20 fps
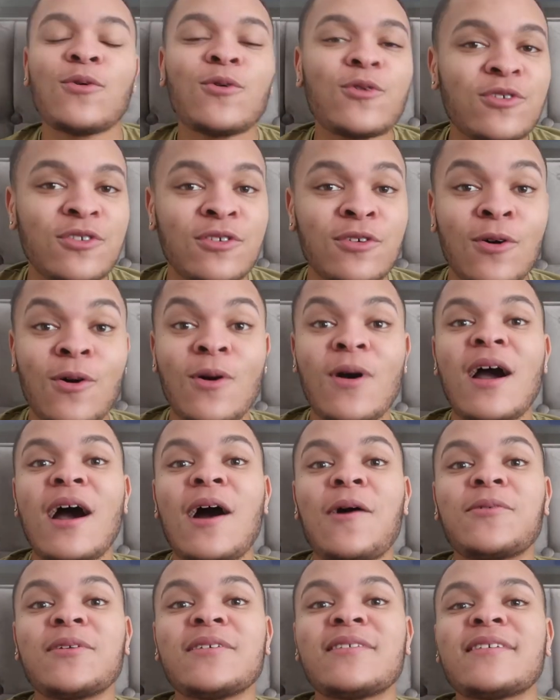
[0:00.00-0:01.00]
Also,
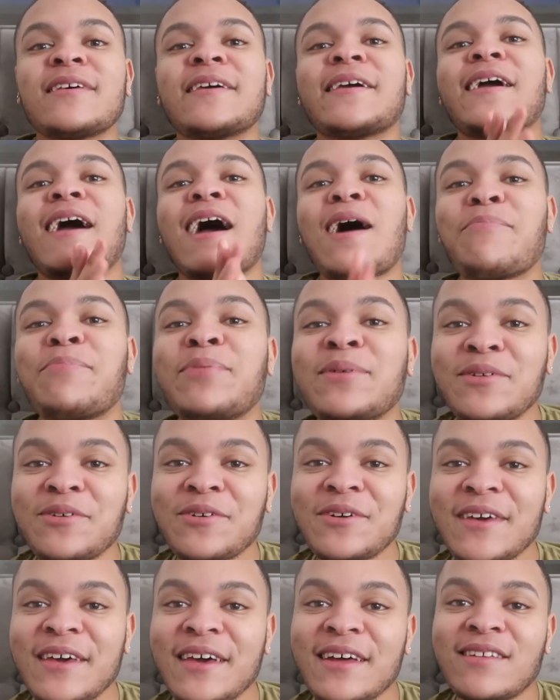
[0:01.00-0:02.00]
I want to say Happy
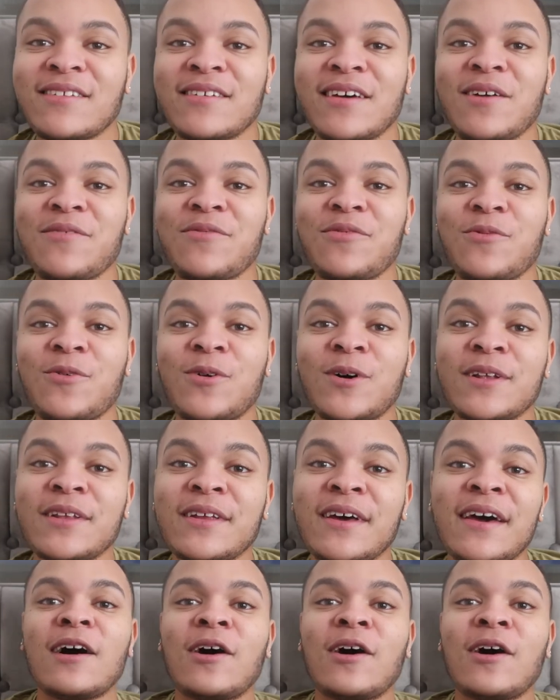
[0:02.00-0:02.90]
New Year to everyone.